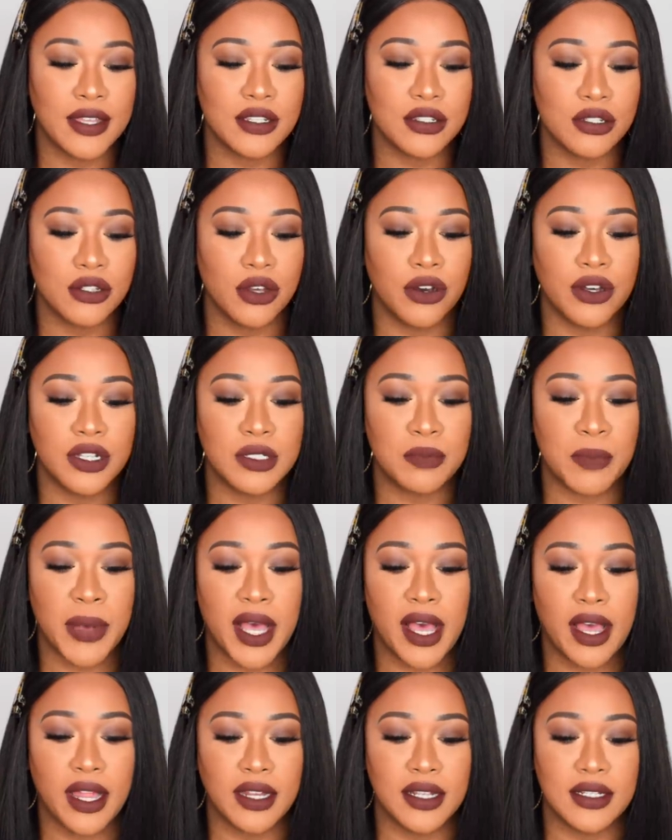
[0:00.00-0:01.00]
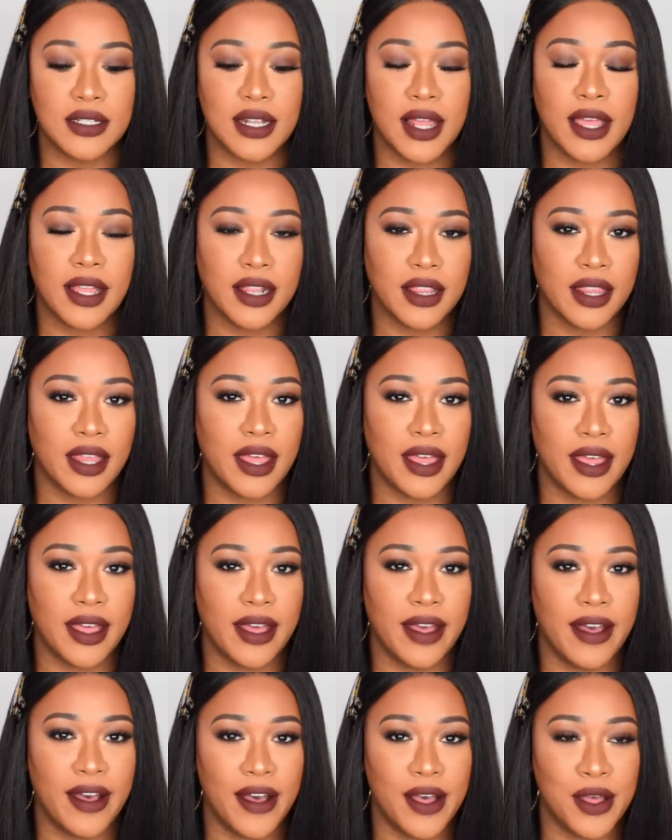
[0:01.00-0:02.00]
It's not as bad as like
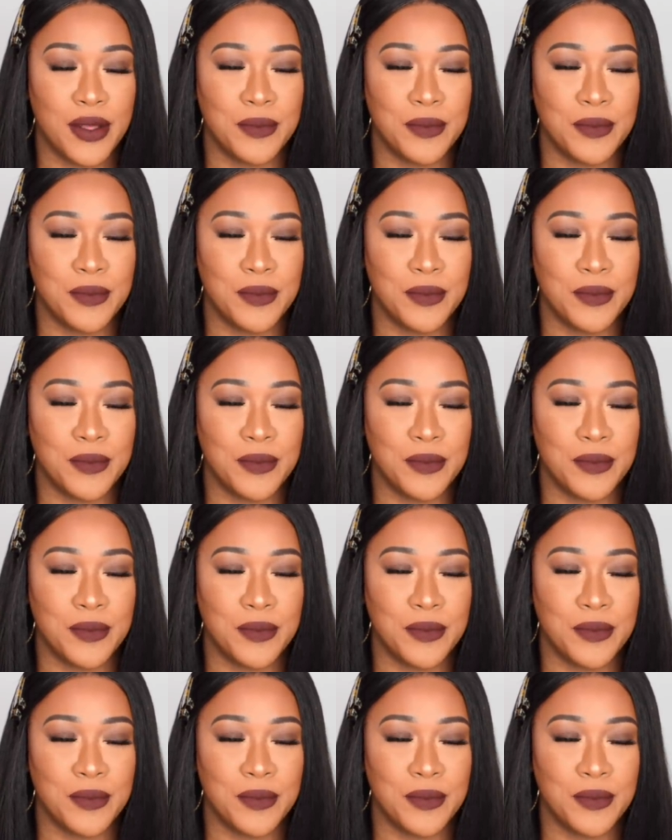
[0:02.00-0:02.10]
their